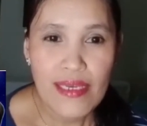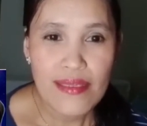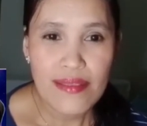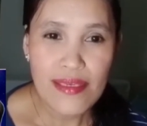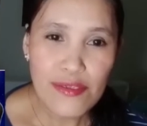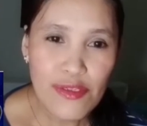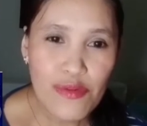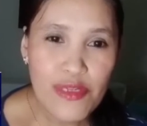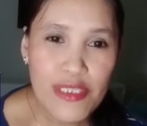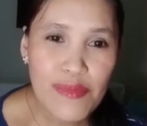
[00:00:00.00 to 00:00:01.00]
thank you so
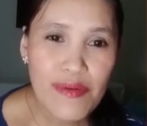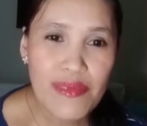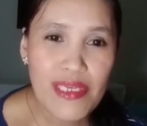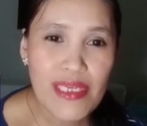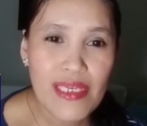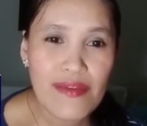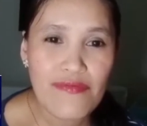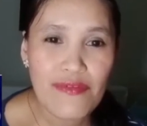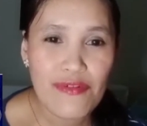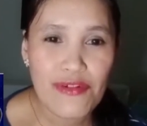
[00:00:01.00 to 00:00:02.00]
much, Mommy,
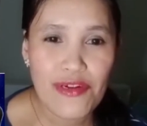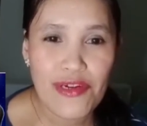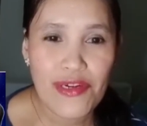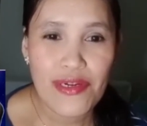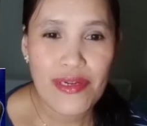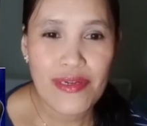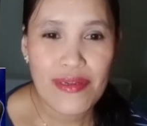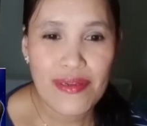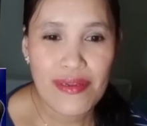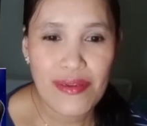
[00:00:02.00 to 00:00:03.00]
for
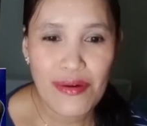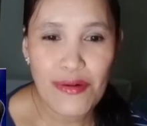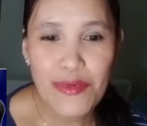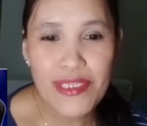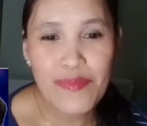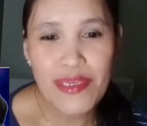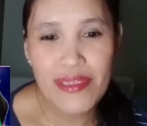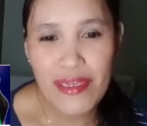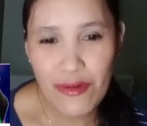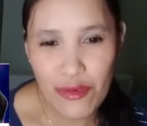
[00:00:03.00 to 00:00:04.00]
always being
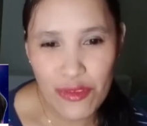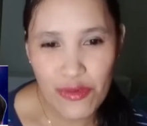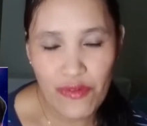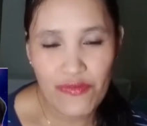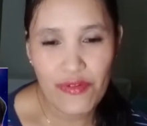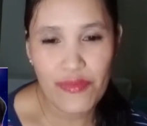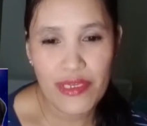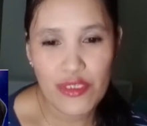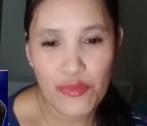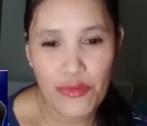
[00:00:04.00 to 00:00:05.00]
there also, for
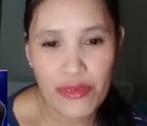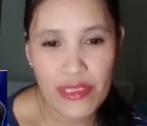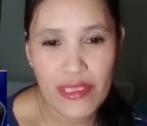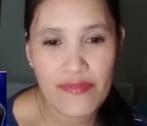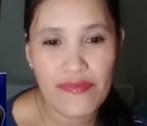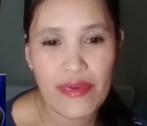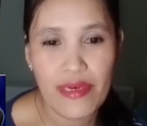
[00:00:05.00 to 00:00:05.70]
being a supportive